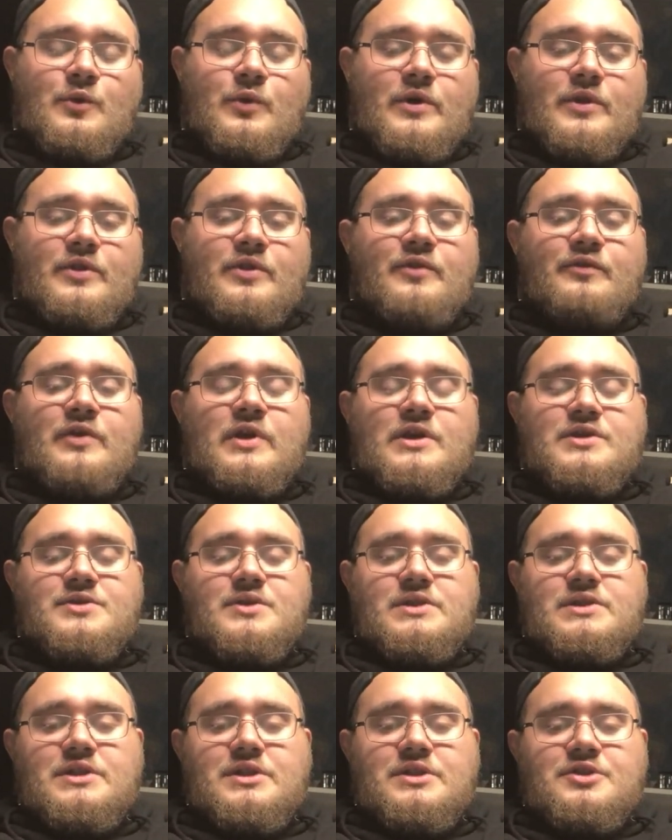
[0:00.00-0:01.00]
With the
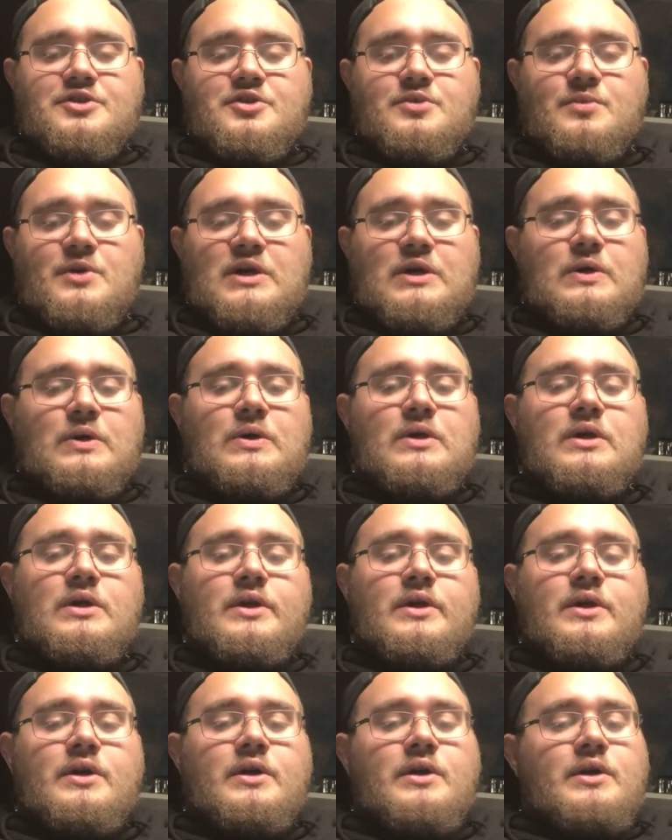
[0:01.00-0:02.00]
VS Racing Turbo,
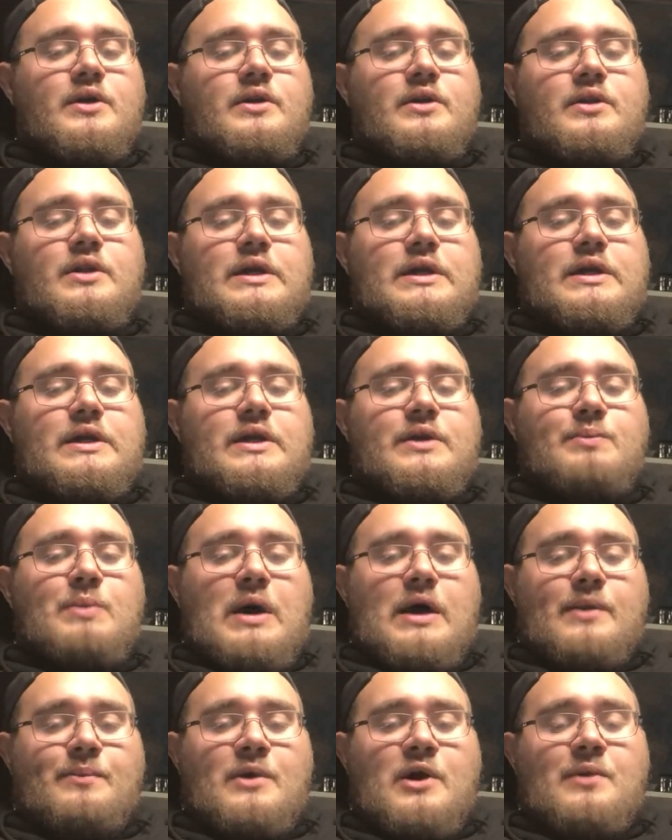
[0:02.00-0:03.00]
the
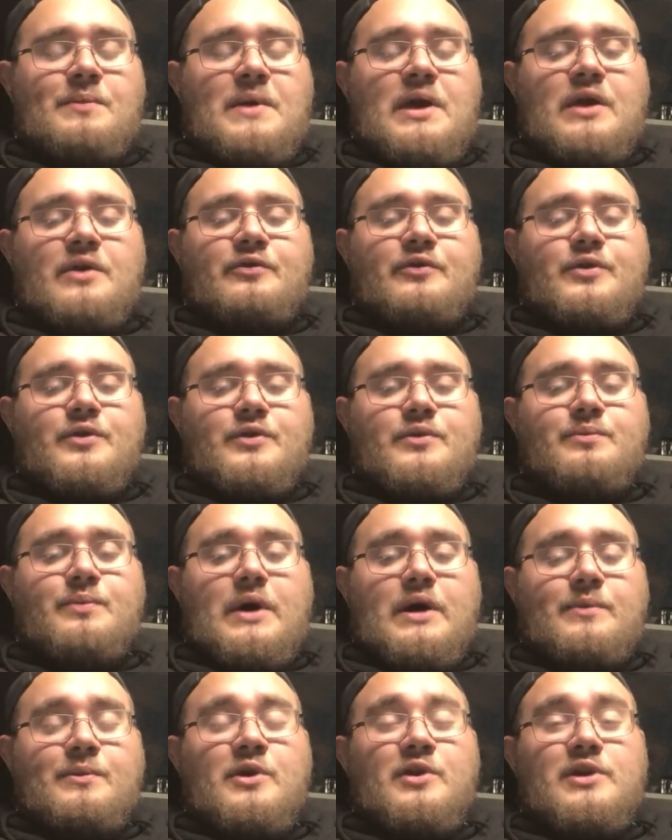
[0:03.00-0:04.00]
bottom mount manifold,
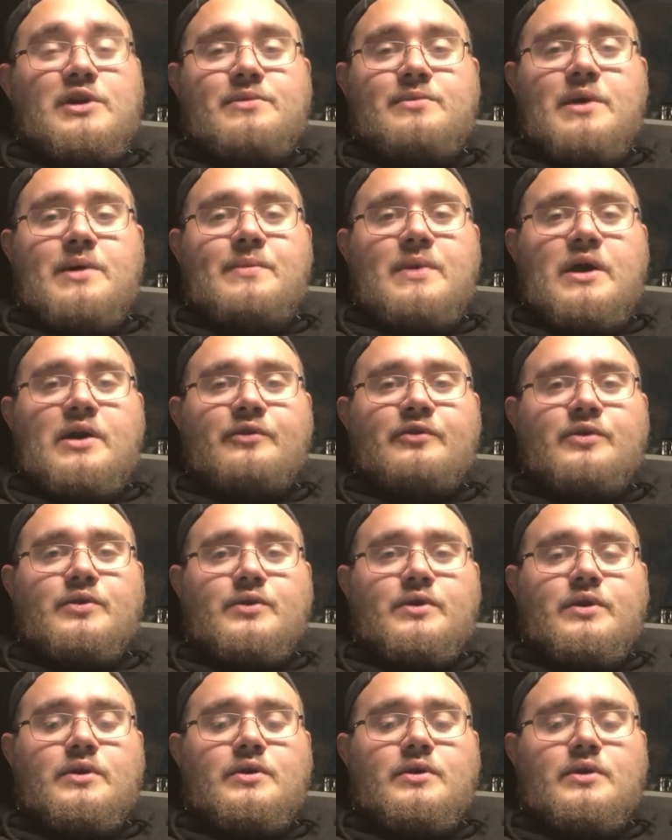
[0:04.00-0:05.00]
bottom mount eBay
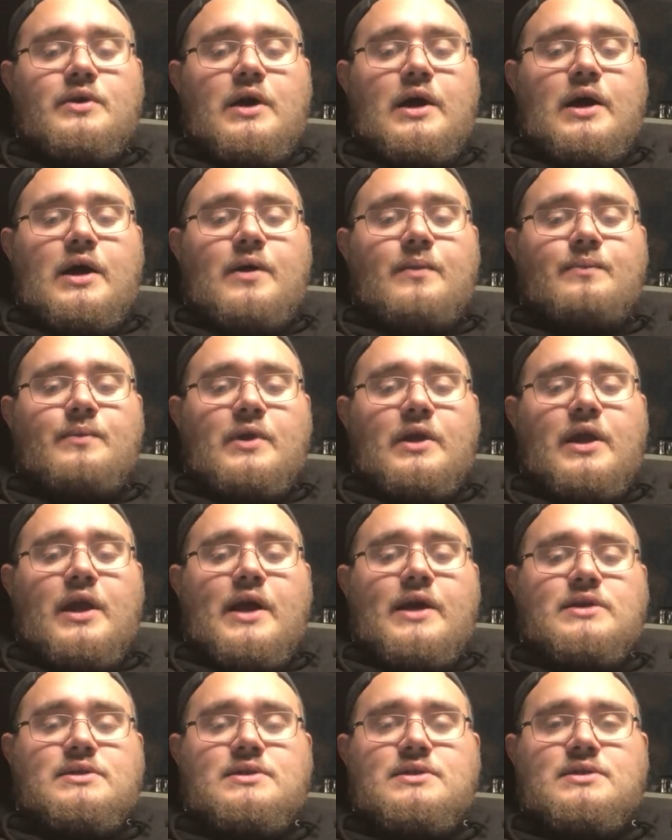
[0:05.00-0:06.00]
manifold, the
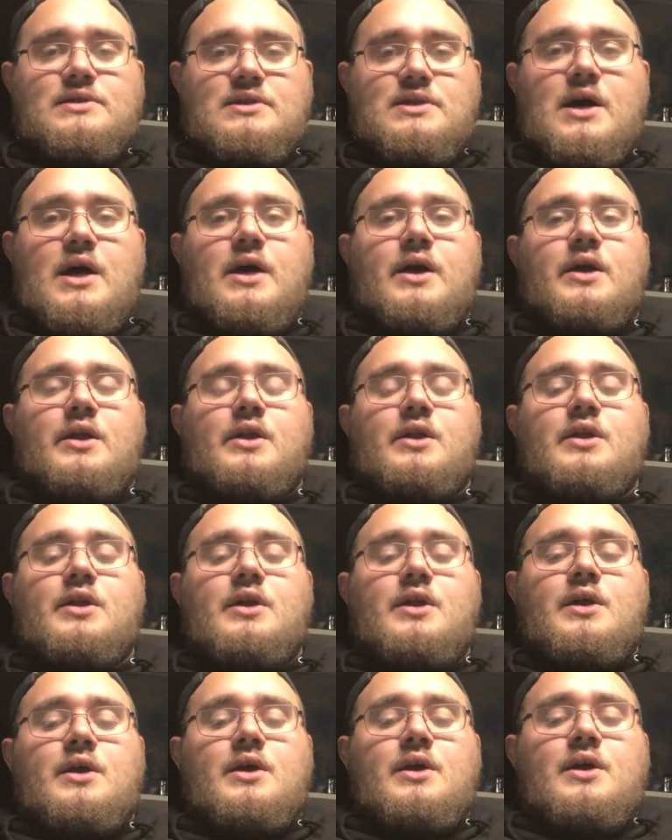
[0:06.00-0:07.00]
cast style,
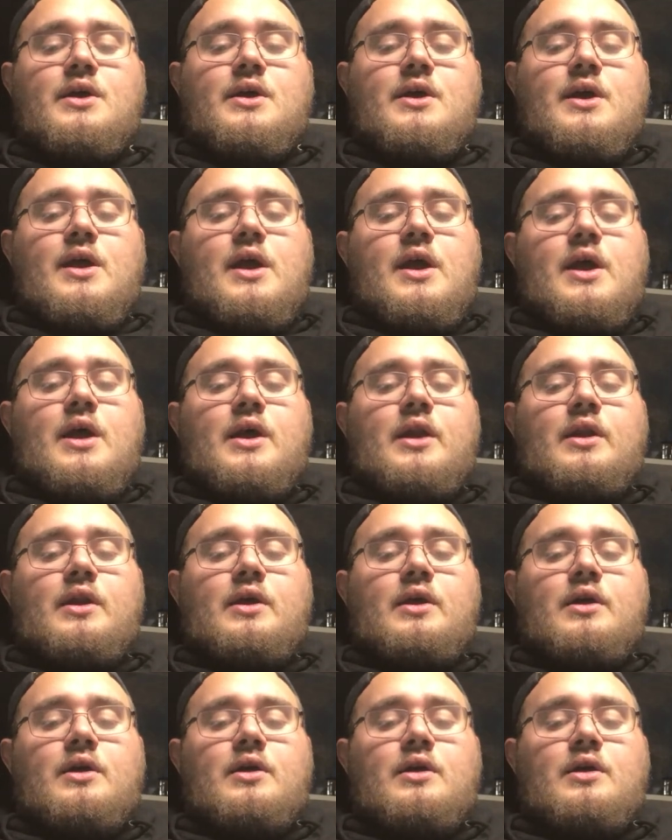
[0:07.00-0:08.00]

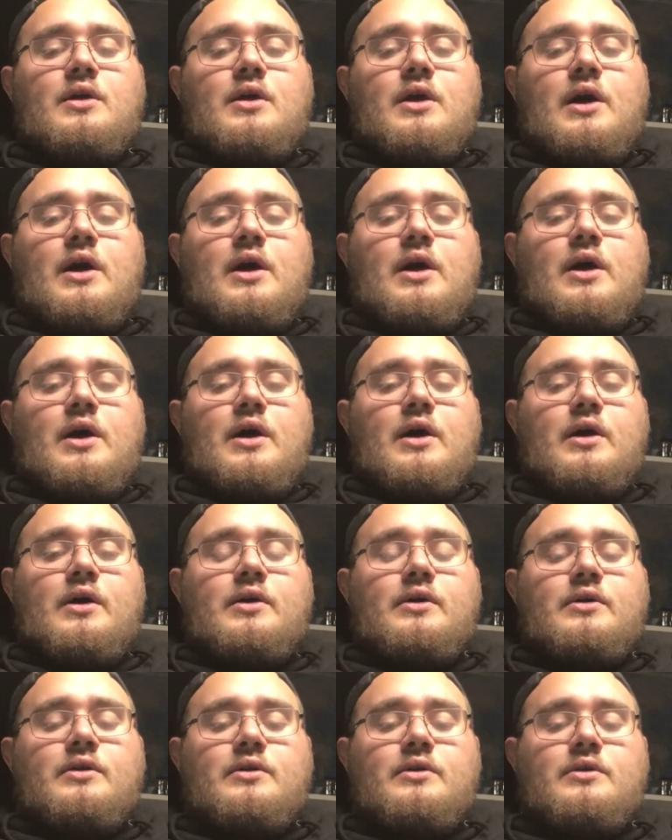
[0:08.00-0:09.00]
and the
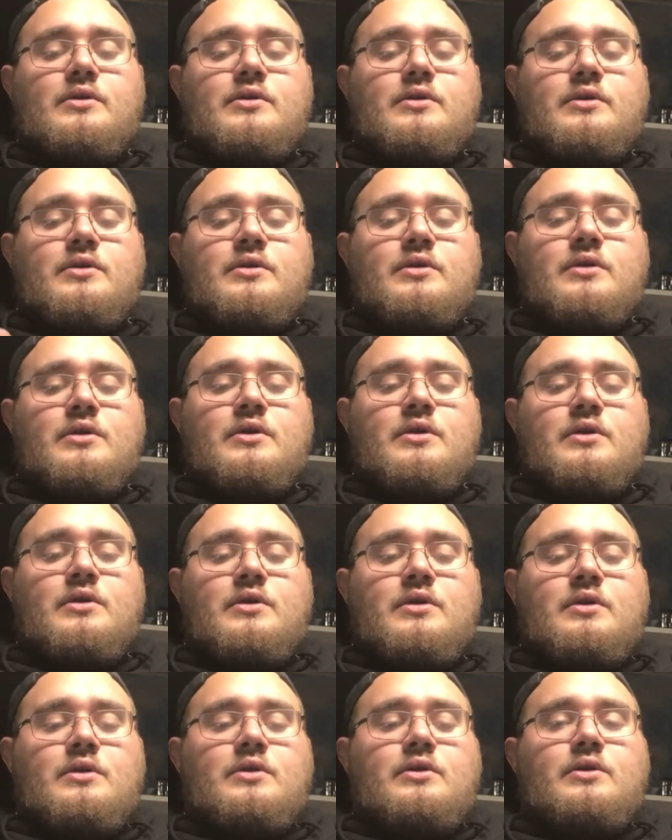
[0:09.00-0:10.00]

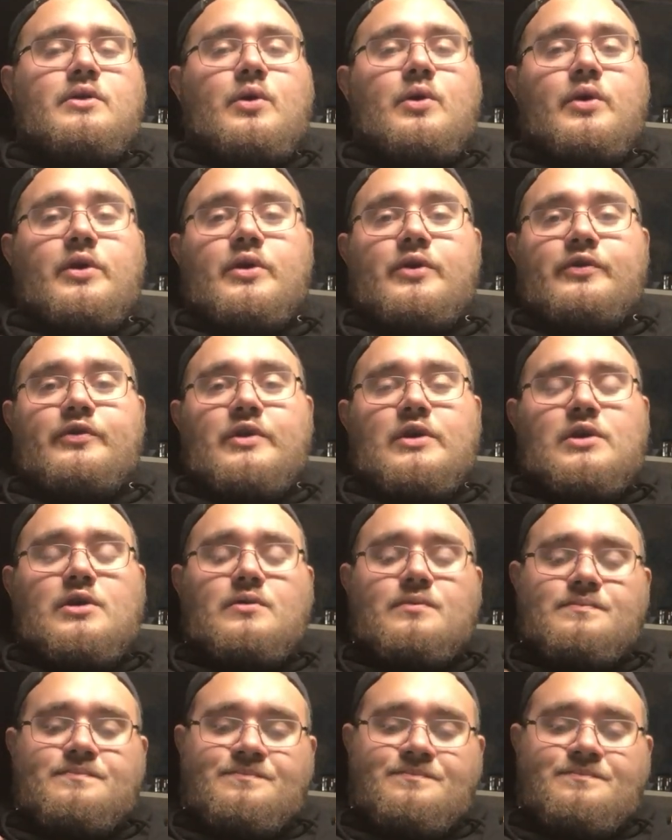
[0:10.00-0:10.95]
oil feed,